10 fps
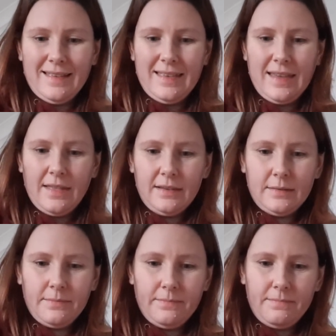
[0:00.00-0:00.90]
Yeah,
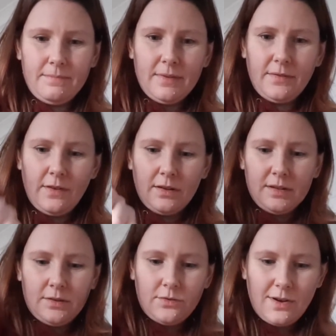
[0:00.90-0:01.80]
it's far
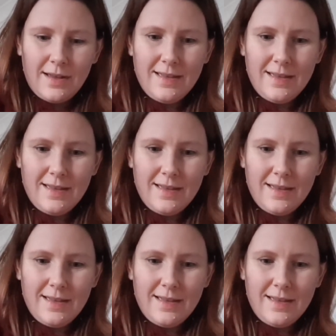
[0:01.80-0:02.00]
too dry.